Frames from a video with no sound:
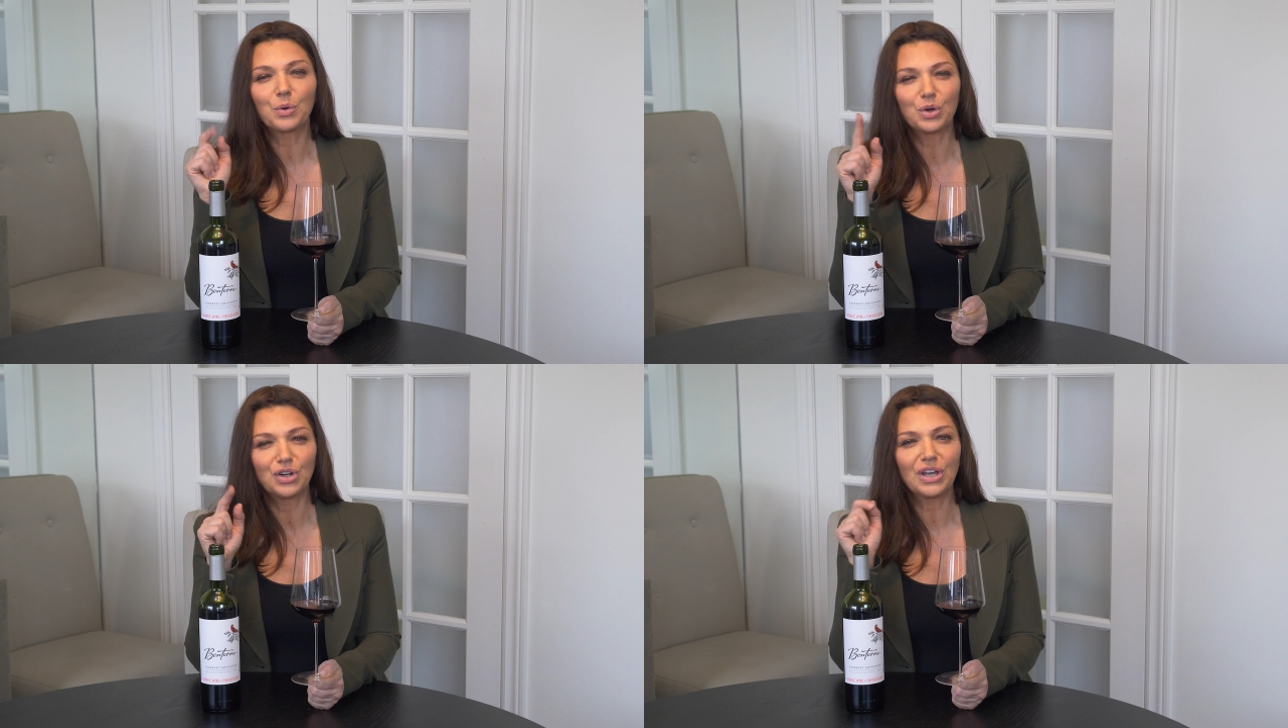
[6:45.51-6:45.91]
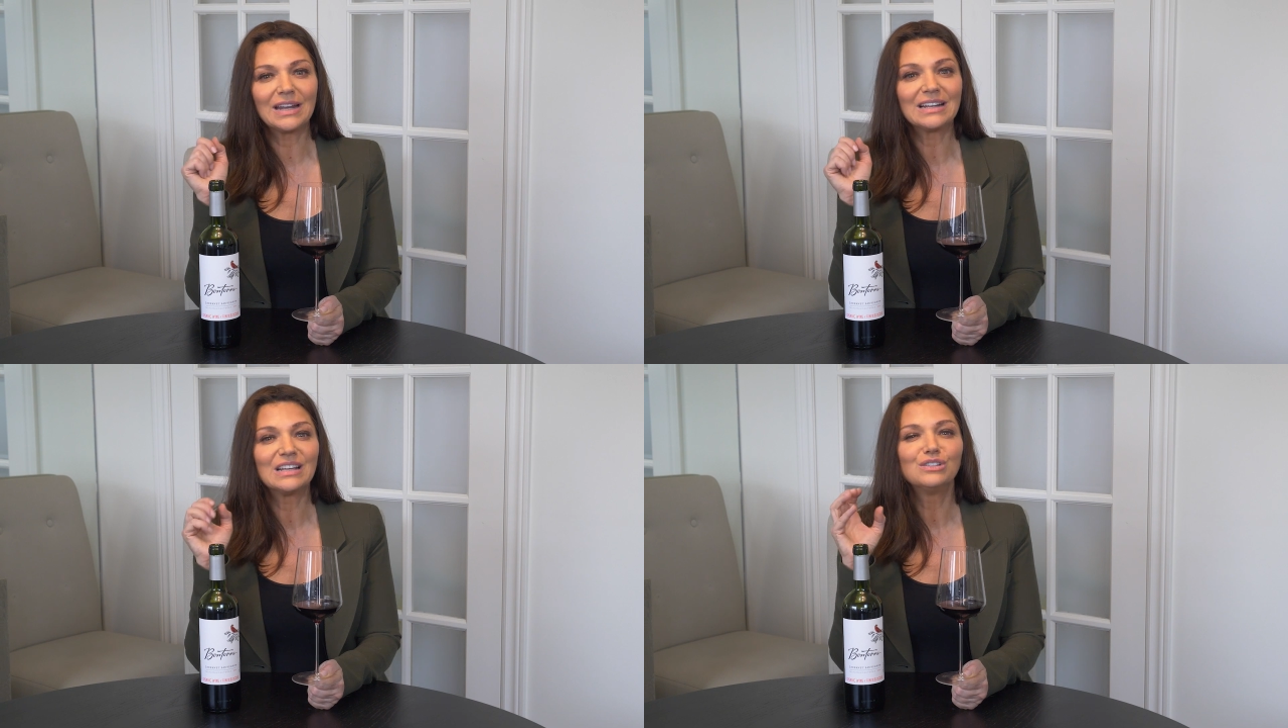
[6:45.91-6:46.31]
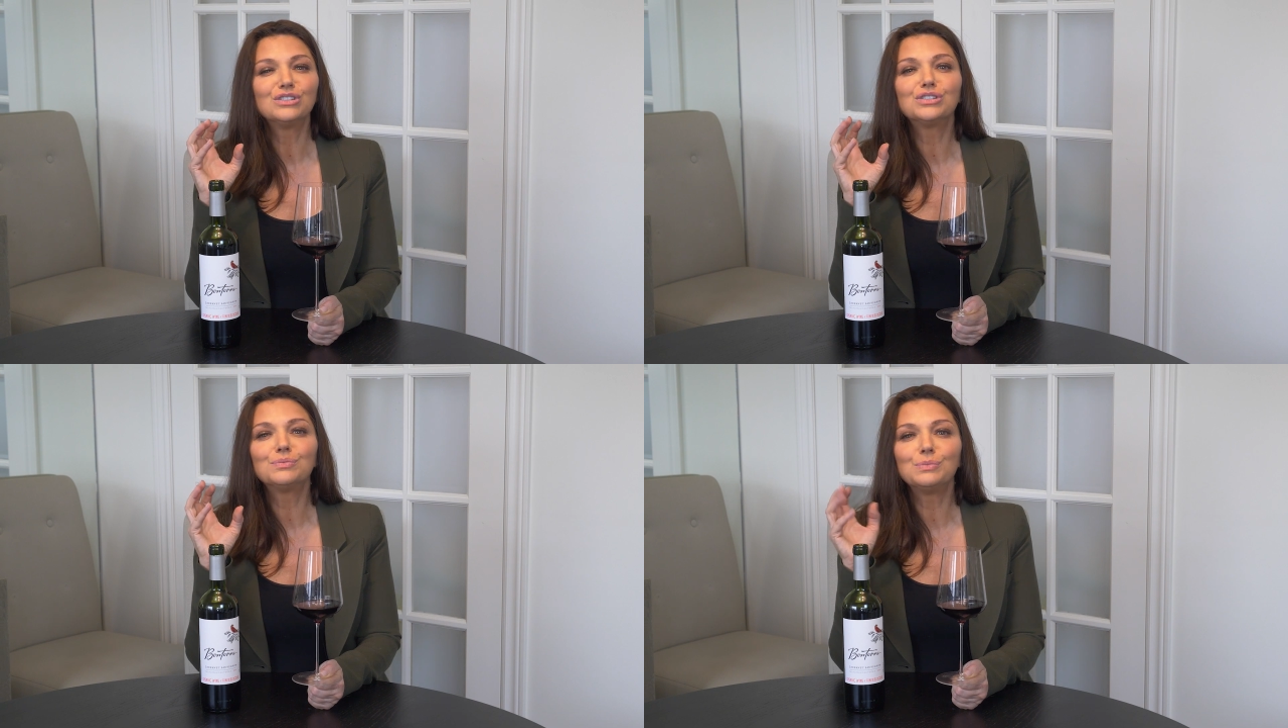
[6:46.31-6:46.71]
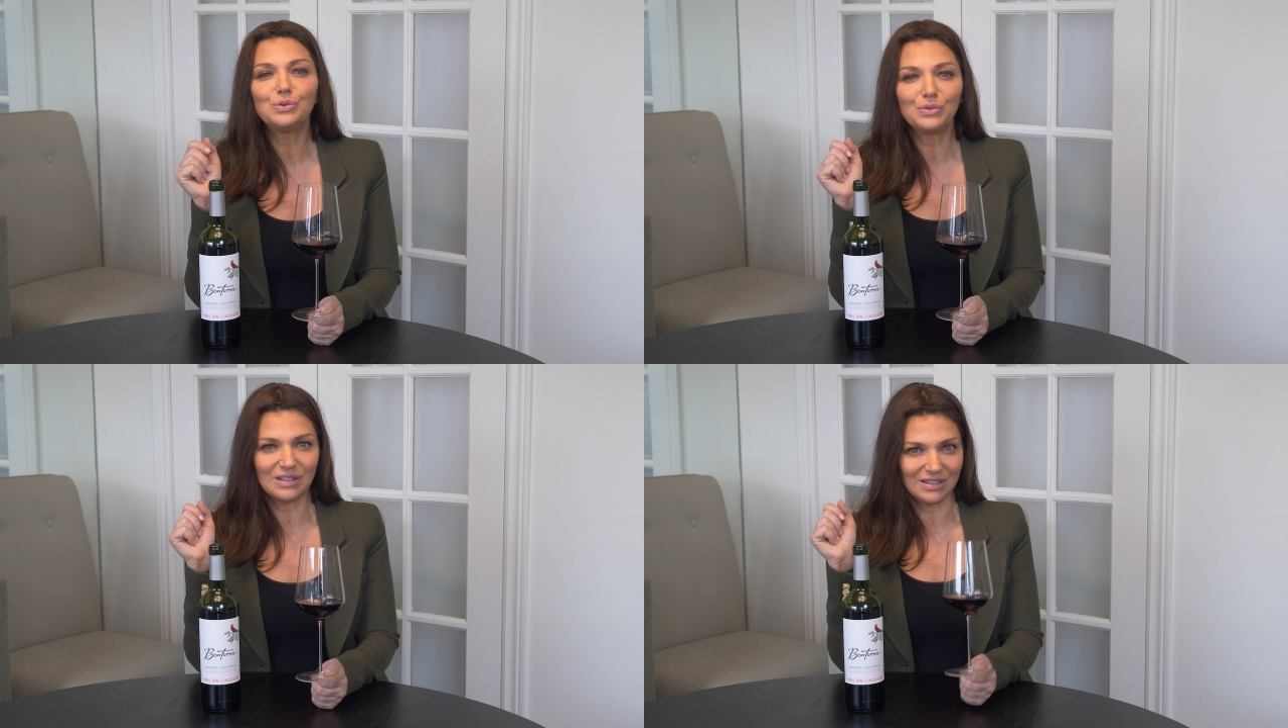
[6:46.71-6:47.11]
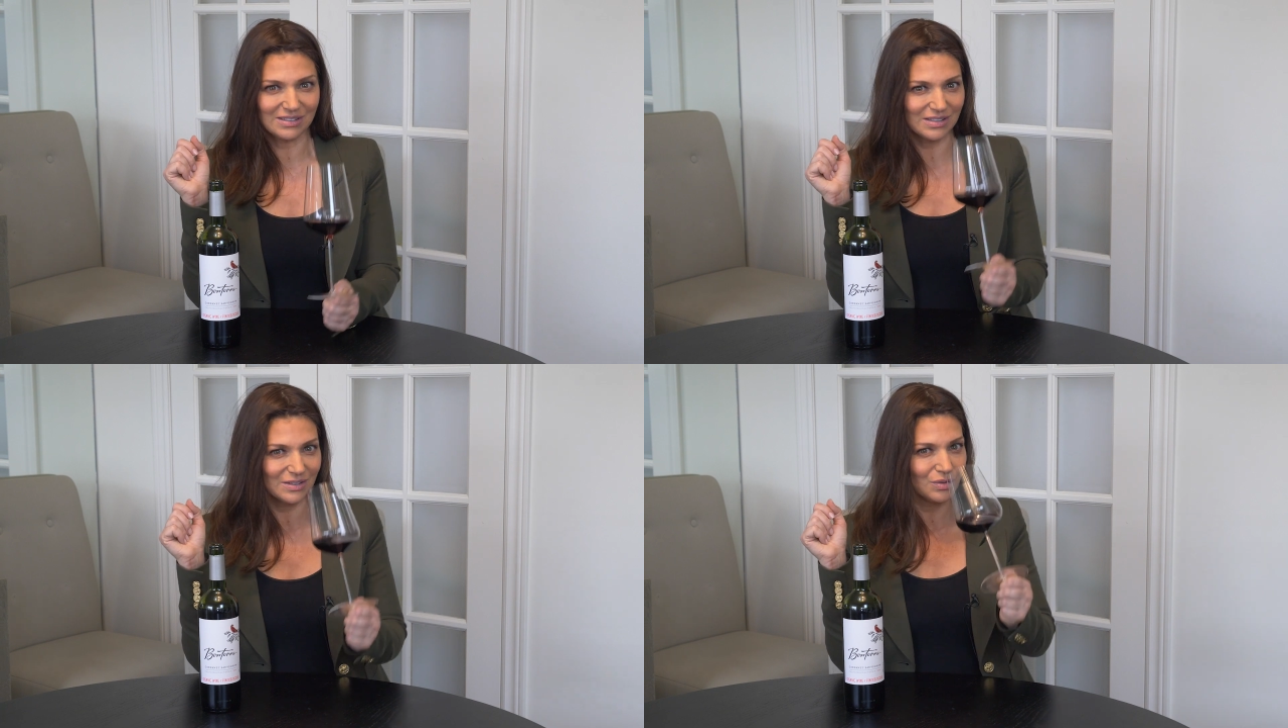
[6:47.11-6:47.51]
we're going to get
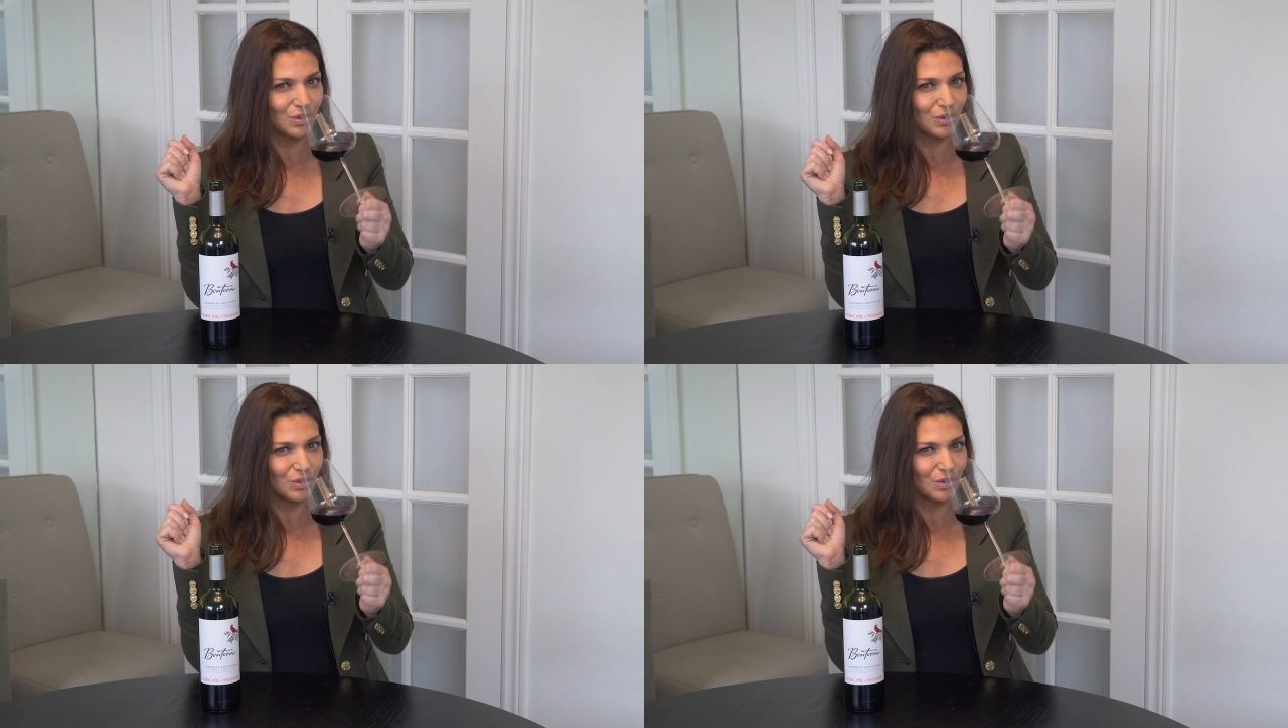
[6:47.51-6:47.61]
smoothness.